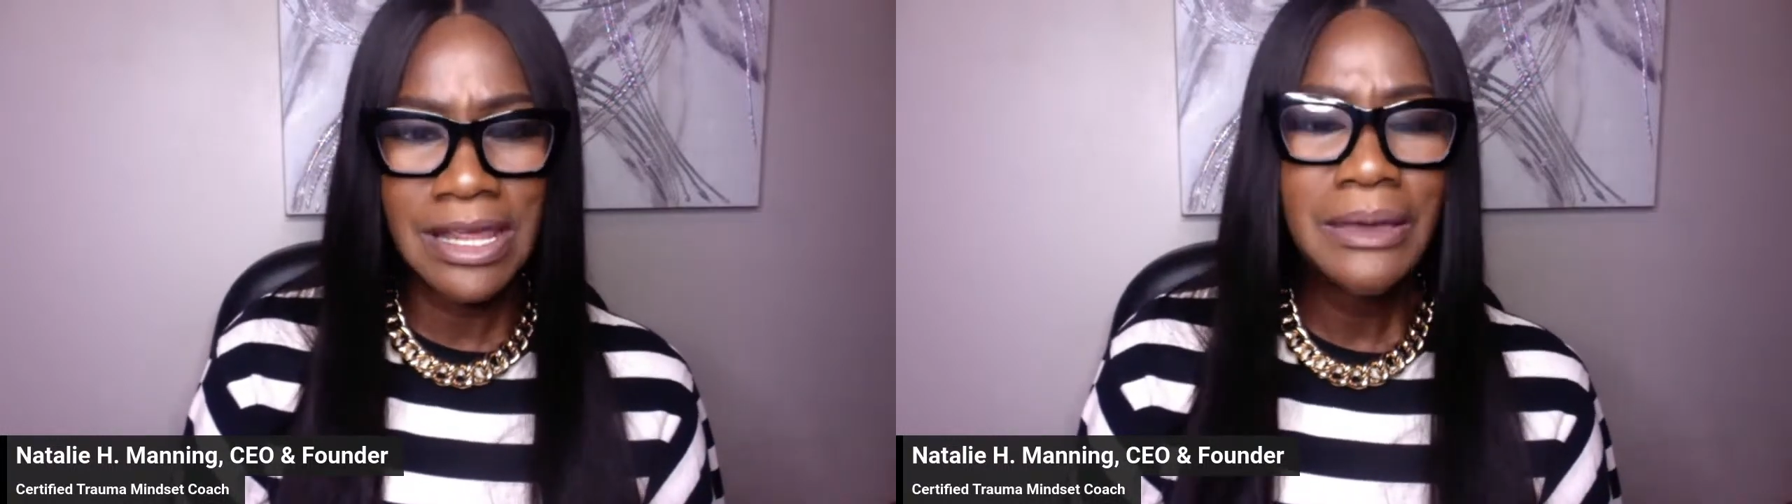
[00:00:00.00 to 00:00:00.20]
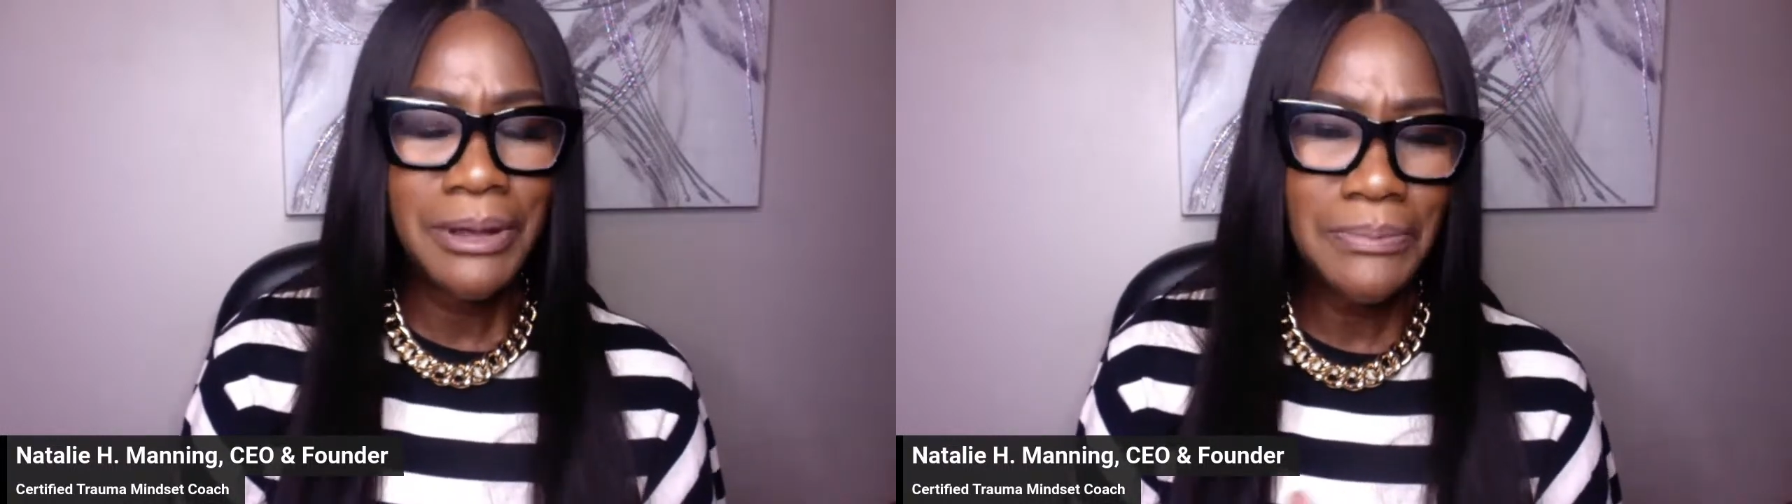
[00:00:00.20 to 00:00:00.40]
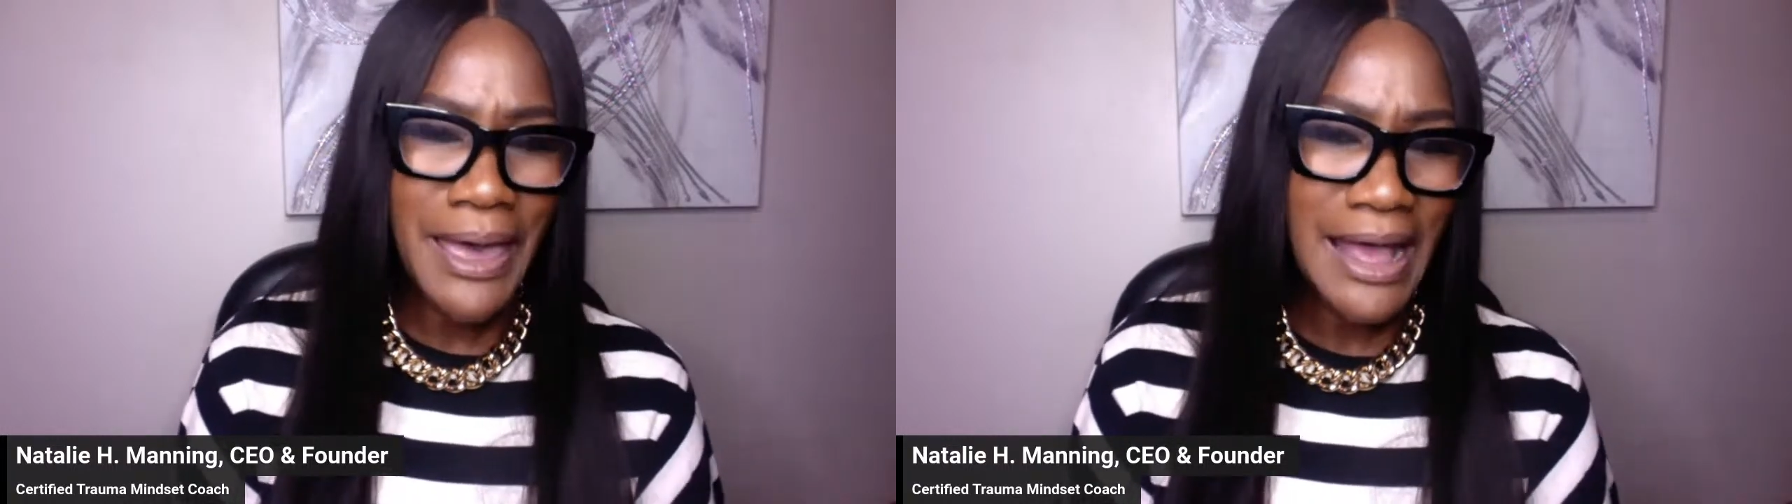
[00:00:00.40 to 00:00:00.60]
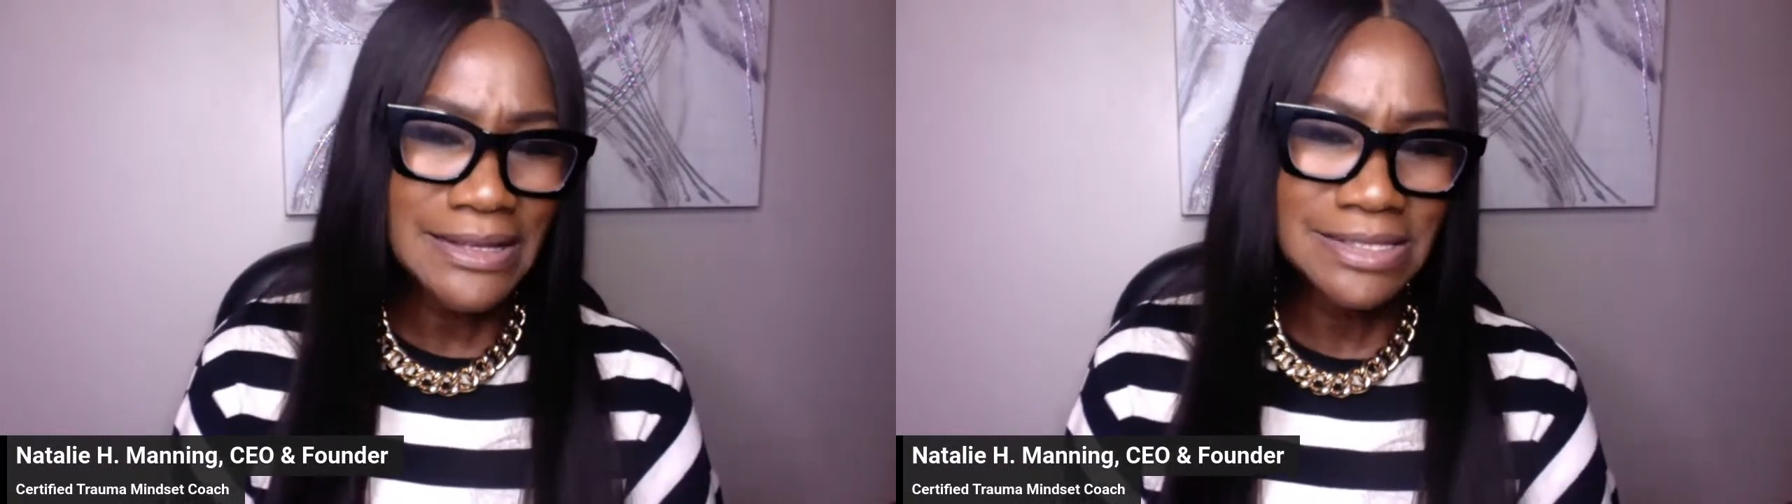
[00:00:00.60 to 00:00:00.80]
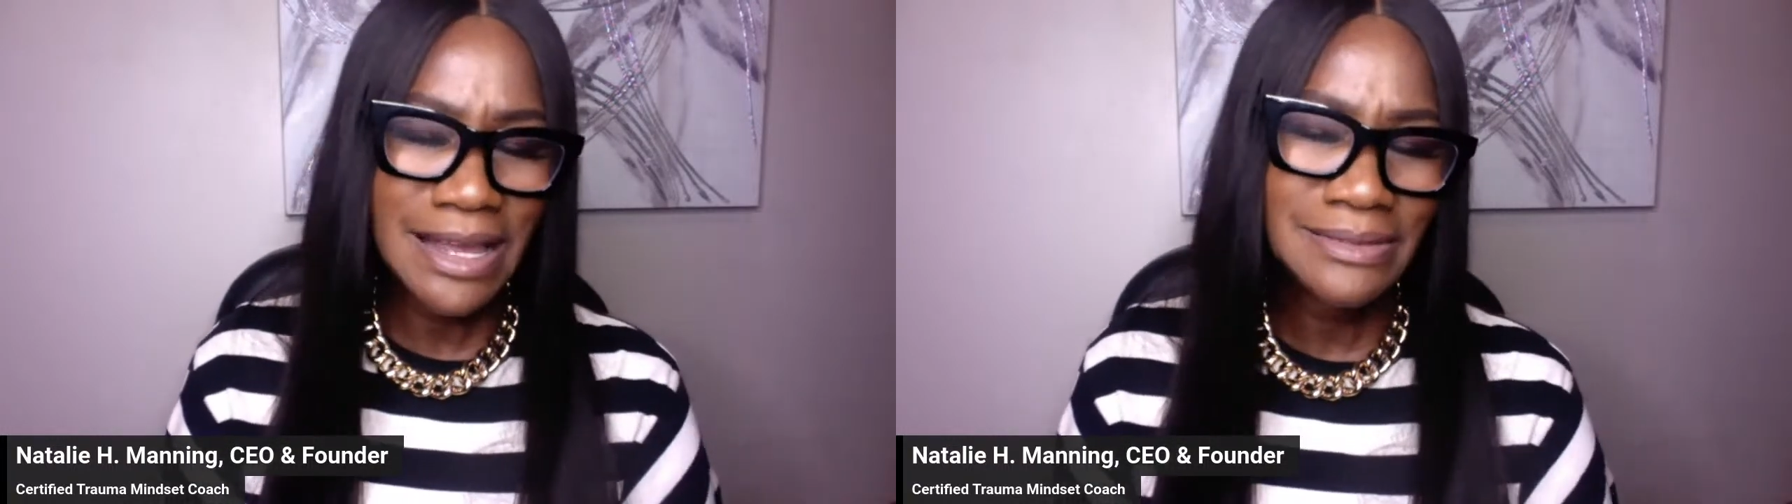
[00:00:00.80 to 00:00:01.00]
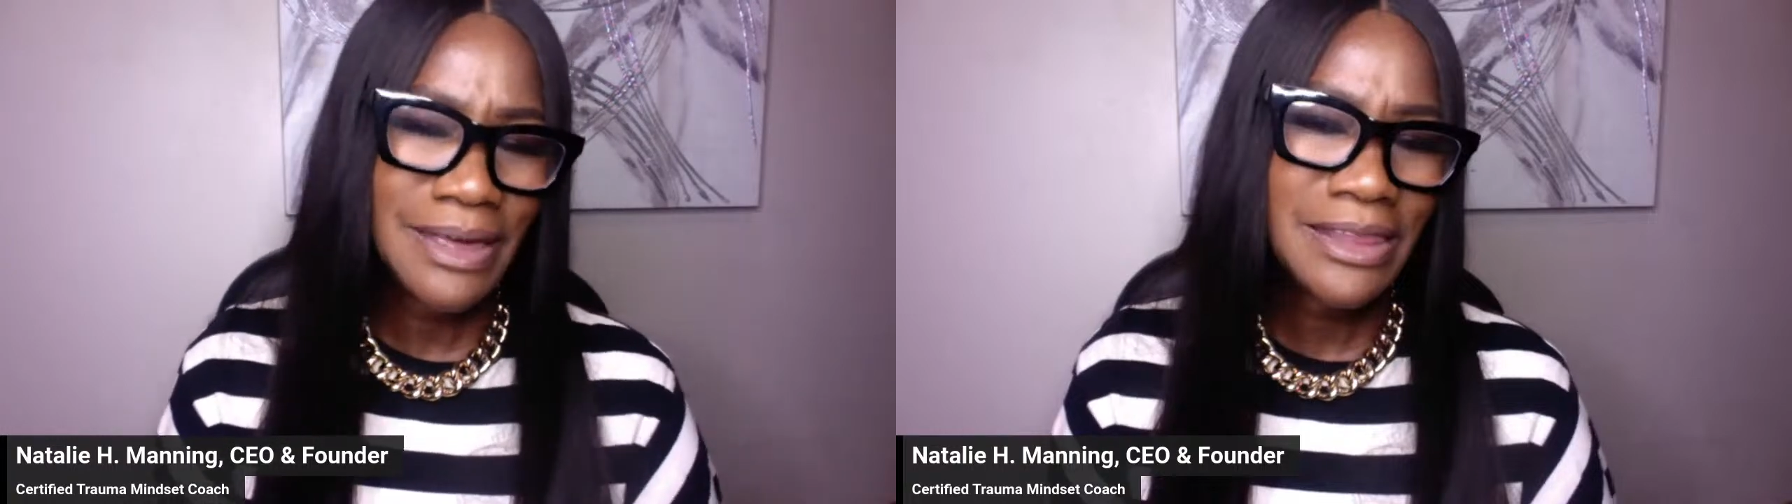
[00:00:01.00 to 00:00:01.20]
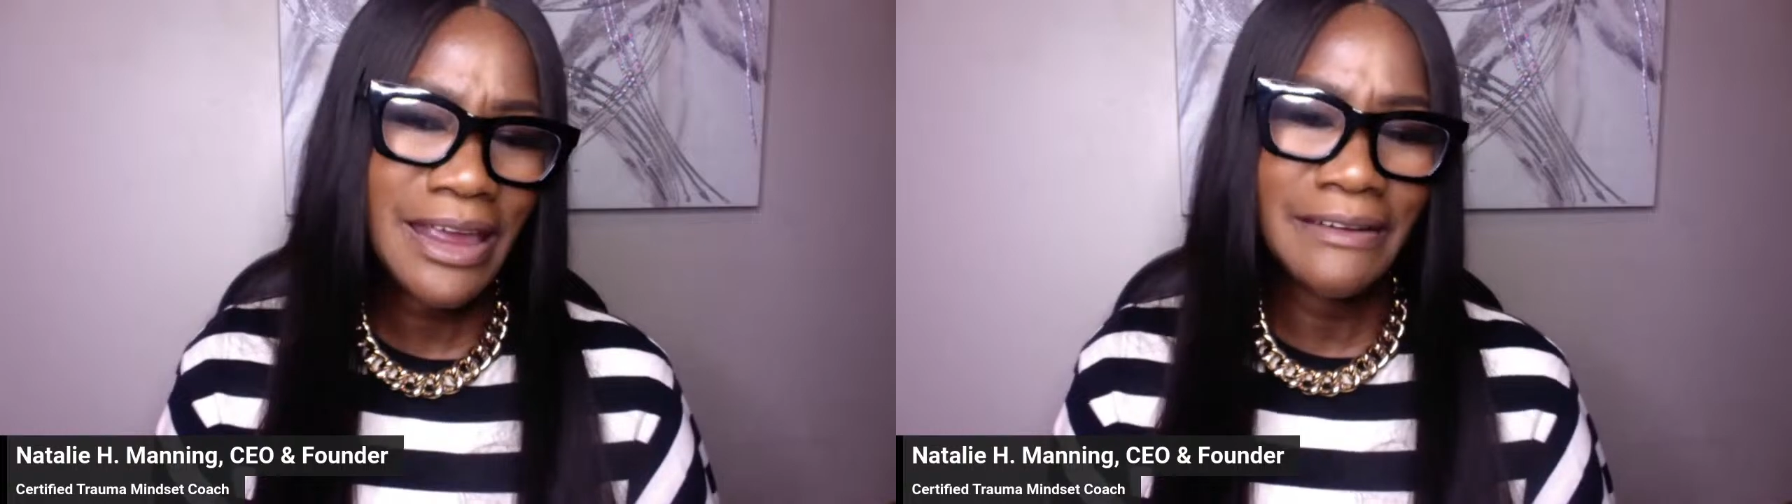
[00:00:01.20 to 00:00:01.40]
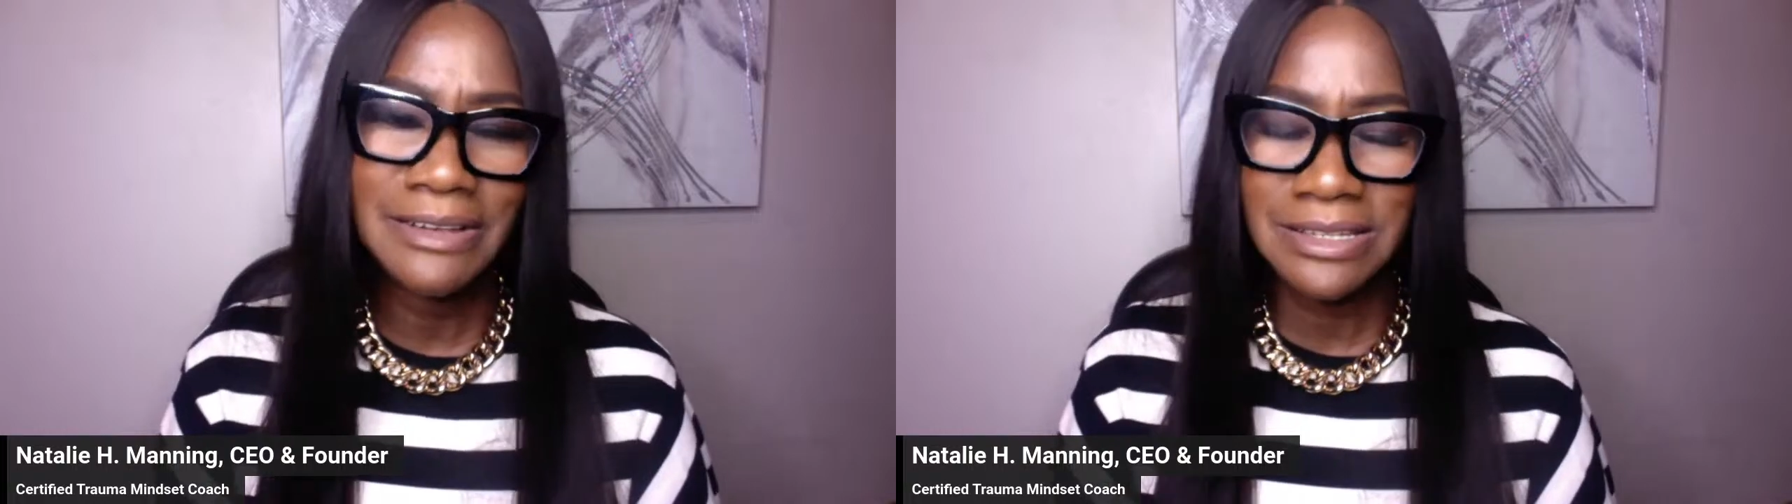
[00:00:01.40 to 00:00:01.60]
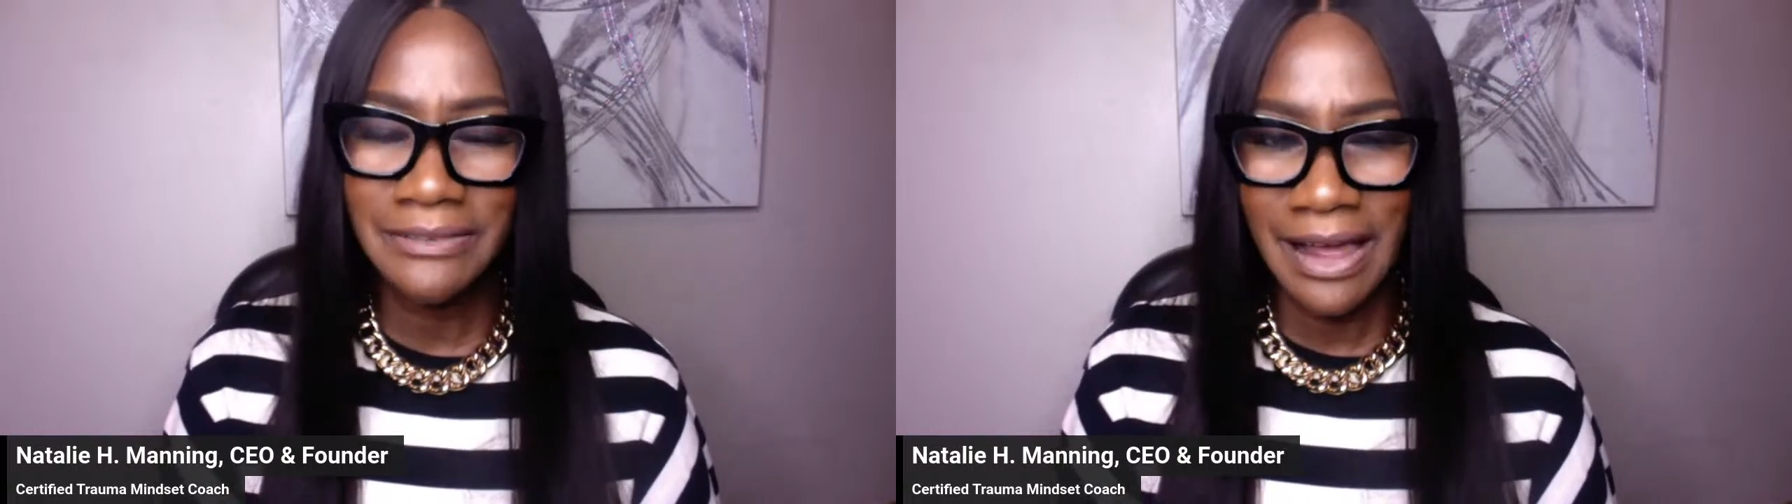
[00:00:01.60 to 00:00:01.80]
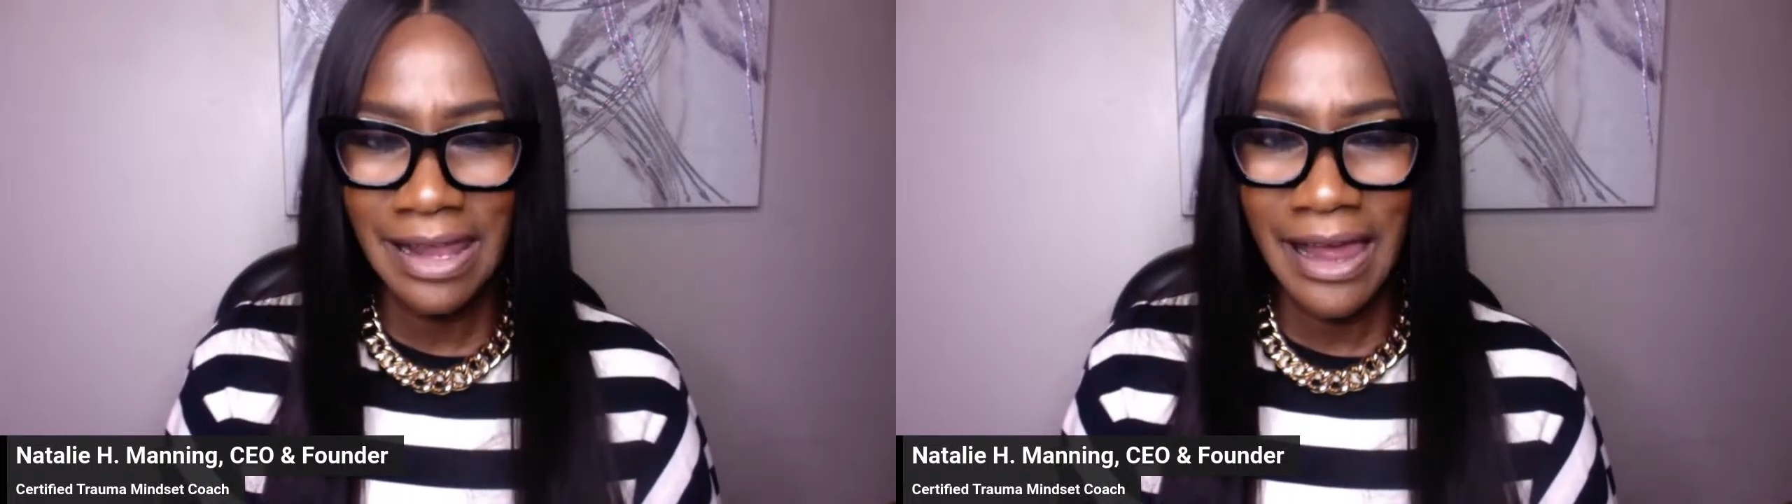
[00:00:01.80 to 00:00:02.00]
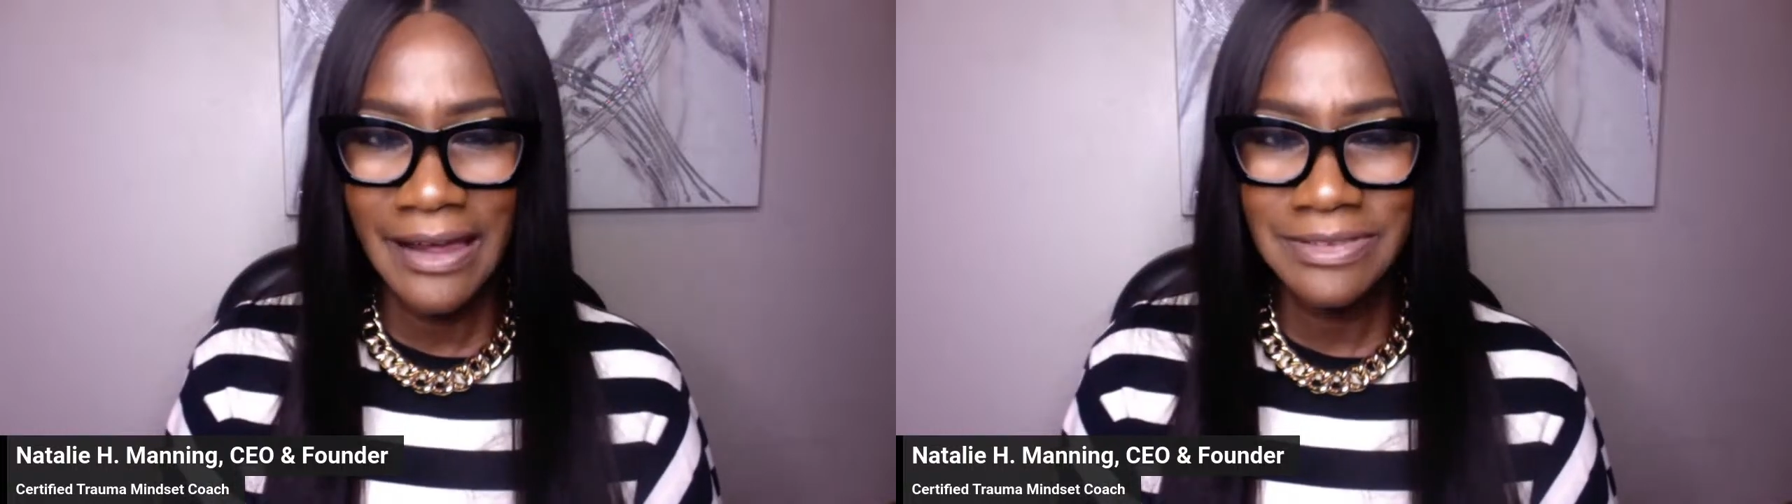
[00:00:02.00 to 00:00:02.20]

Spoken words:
But it impacts other areas of our lives,